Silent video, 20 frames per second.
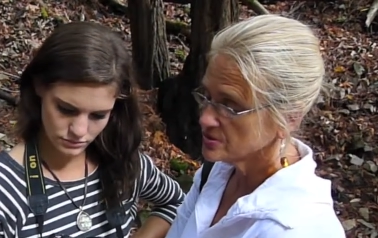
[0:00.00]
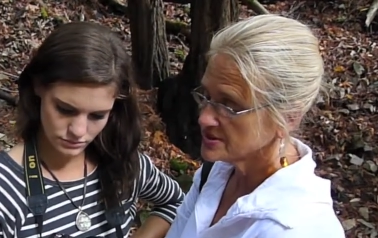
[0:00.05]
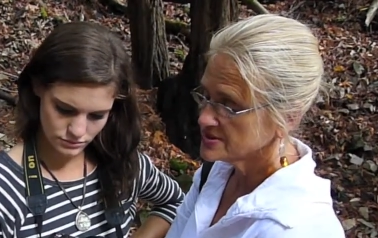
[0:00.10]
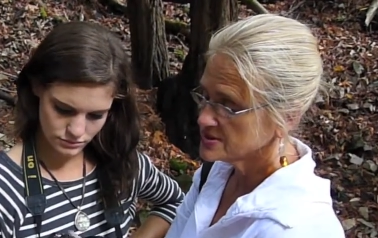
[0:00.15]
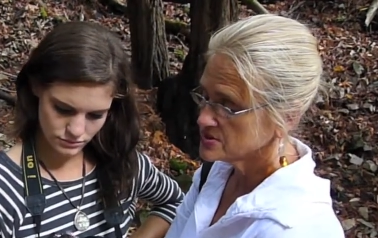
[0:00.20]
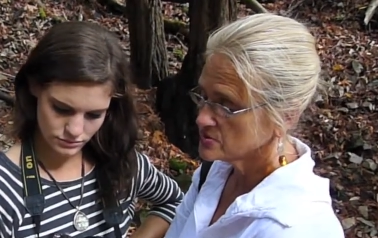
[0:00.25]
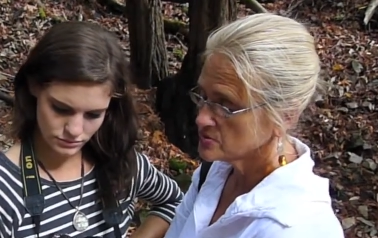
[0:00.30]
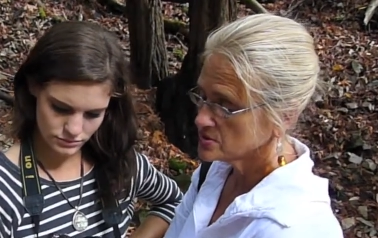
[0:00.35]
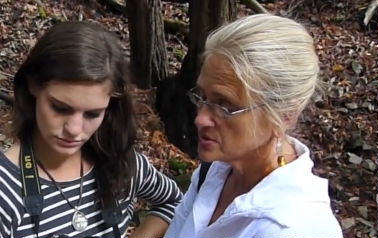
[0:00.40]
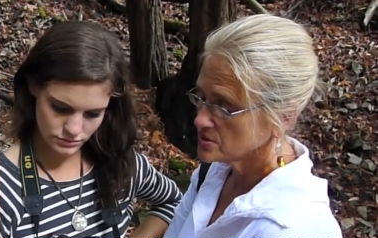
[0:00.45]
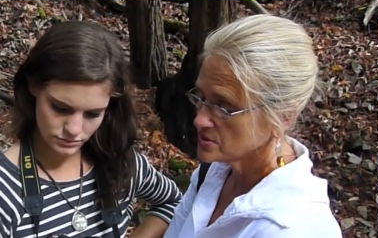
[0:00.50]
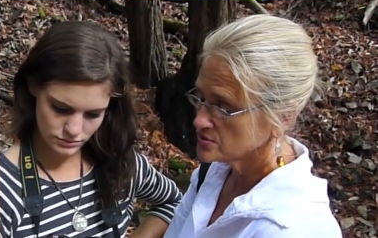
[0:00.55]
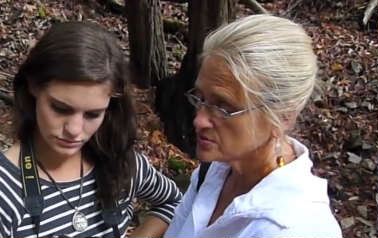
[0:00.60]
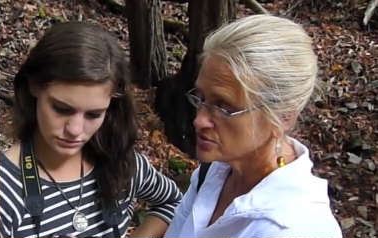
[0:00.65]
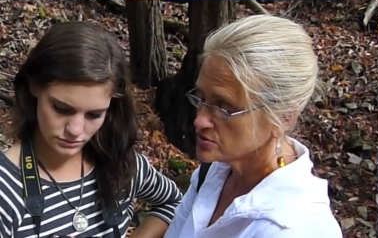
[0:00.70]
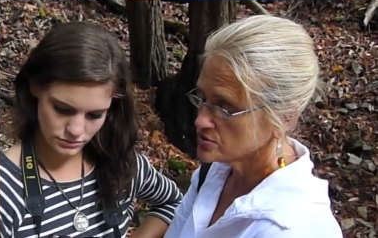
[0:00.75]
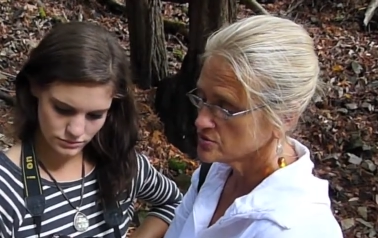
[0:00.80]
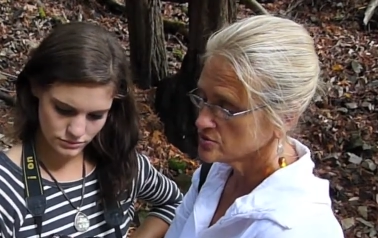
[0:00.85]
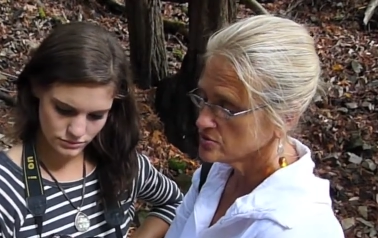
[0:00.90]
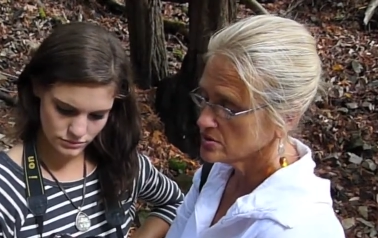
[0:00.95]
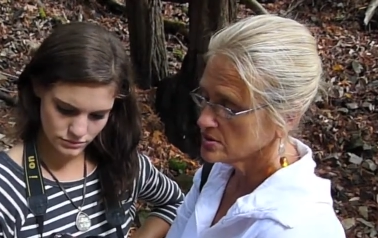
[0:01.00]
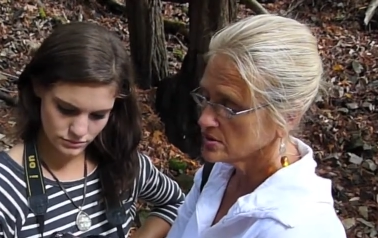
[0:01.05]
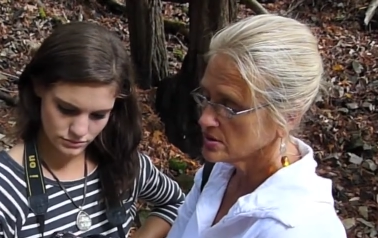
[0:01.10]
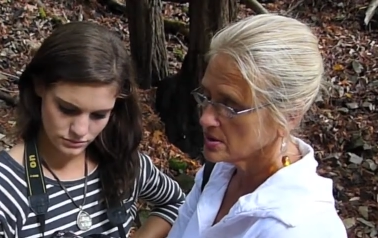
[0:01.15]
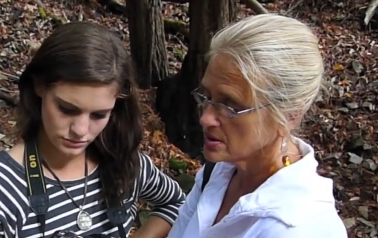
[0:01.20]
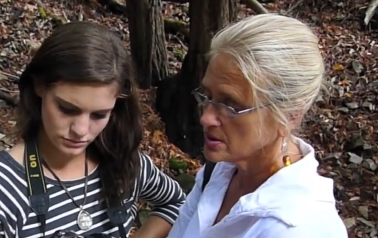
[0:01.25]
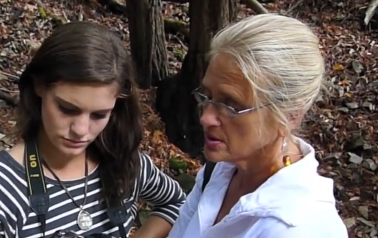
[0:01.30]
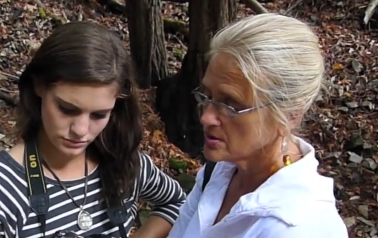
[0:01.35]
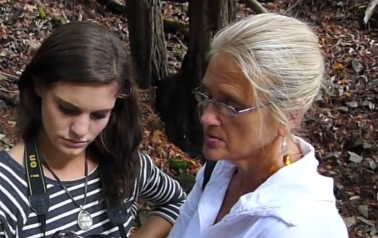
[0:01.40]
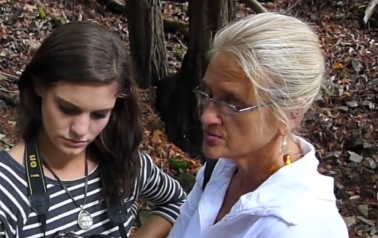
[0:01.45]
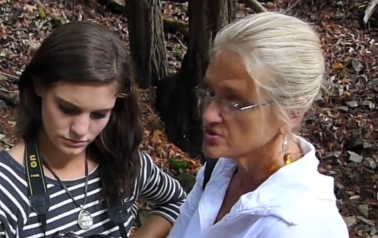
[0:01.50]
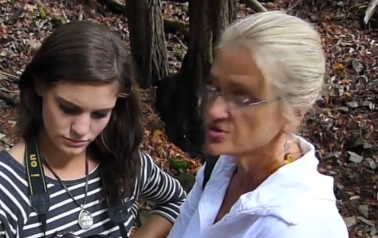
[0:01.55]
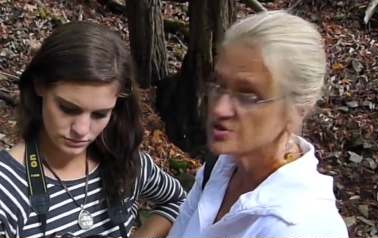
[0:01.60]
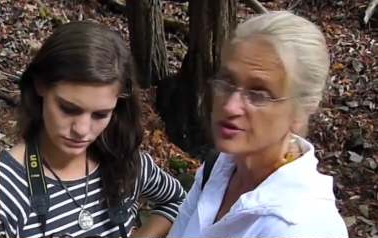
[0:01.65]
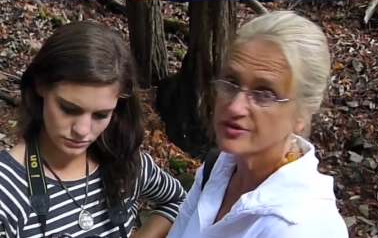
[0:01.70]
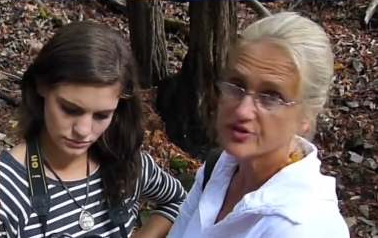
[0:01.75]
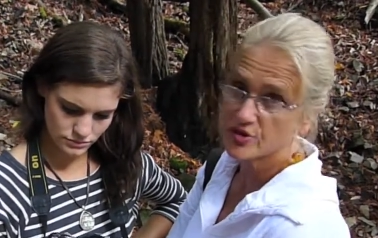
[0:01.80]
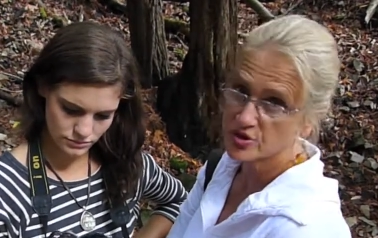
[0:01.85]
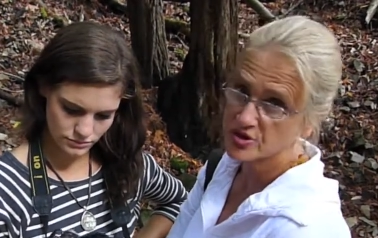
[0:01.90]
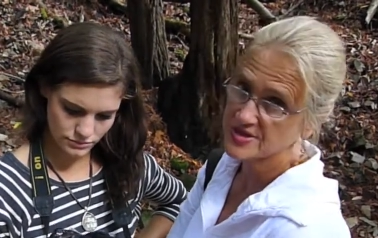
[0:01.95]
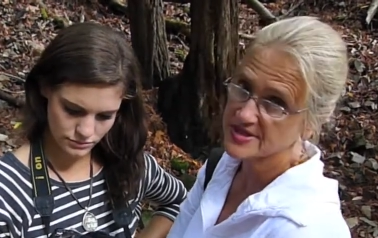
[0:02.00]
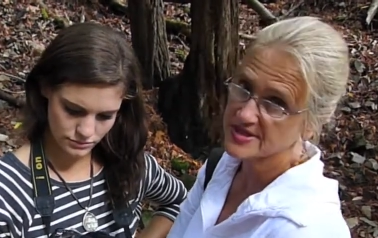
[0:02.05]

Speaker 1: Let's see what it goes to. It goes to thirty